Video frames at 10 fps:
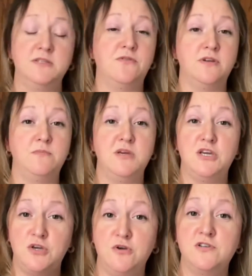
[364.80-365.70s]
is going to be
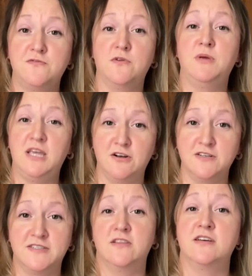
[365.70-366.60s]
huge for
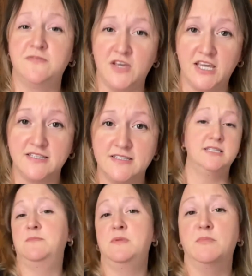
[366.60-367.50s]
beginners in Las Vegas.
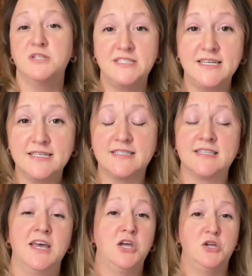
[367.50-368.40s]
Tip number 6,
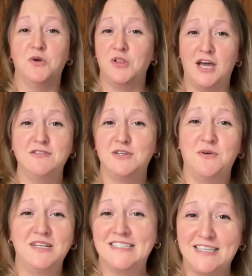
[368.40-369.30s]
you're allowed to
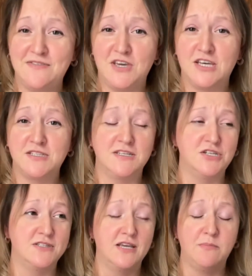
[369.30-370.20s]
go into CVS and
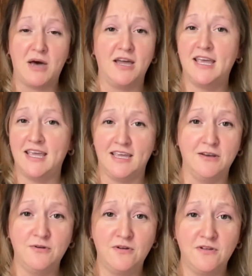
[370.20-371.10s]
just like buy a
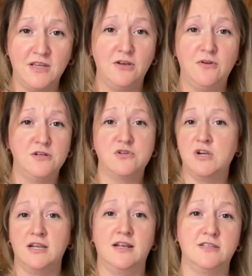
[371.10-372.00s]
handle and you can
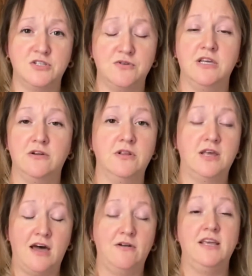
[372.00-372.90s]
drink it on the street. You're
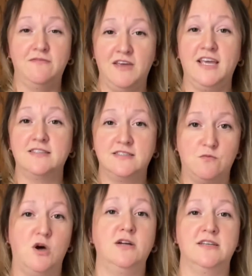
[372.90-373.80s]
allowed in Vegas to
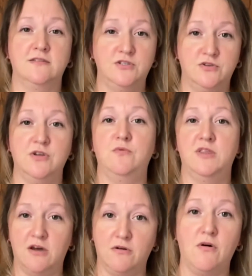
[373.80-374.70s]
walk down the street
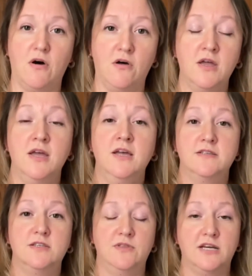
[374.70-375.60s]
with alcohol.
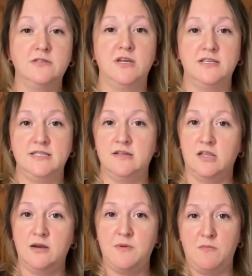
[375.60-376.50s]
So that's why you see a
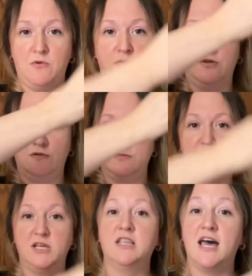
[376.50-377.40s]
lot of people with those
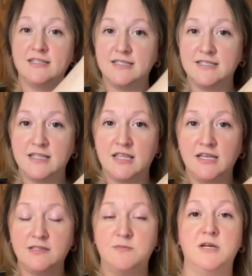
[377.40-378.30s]
big glasses and
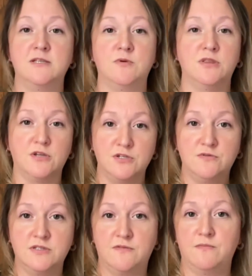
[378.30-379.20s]
things, because what they'll do
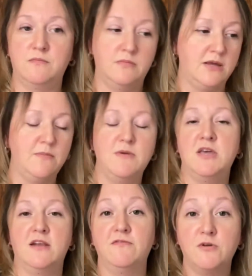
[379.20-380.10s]
is like maybe
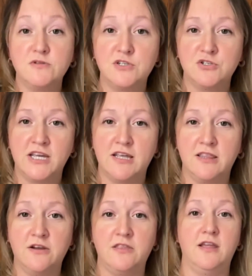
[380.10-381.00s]
get a frozen drink in
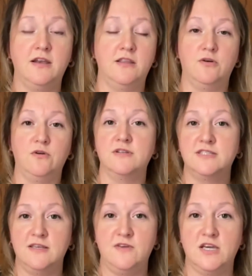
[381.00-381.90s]
there, then they'll go to
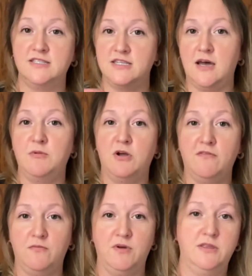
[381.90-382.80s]
CVS, top it
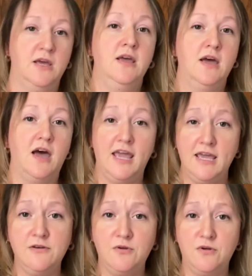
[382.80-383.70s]
off with a
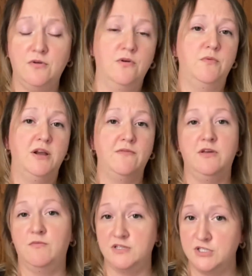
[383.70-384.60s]
handle or whatever
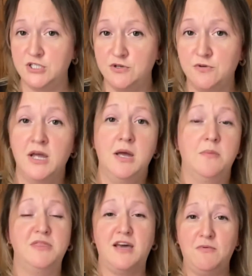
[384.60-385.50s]
they want to do.
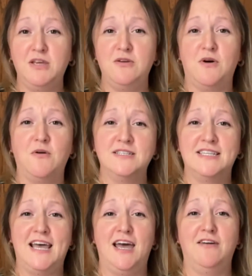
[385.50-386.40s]
But that way you always
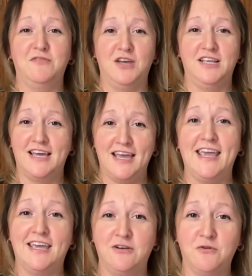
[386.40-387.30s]
have like that
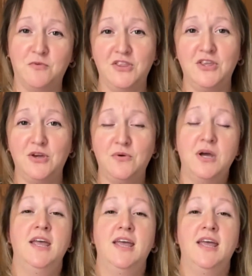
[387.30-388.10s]
handle with you,